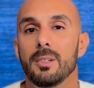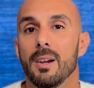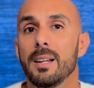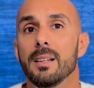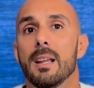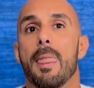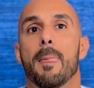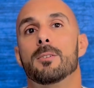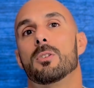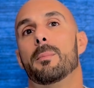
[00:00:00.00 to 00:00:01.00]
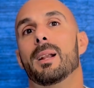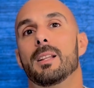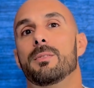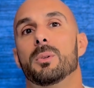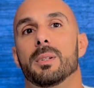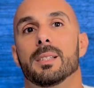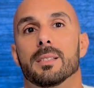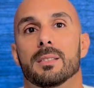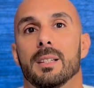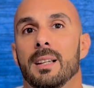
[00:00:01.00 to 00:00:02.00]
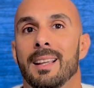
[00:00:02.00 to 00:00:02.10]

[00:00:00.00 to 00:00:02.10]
Right? And so I'm gonna leave you with this.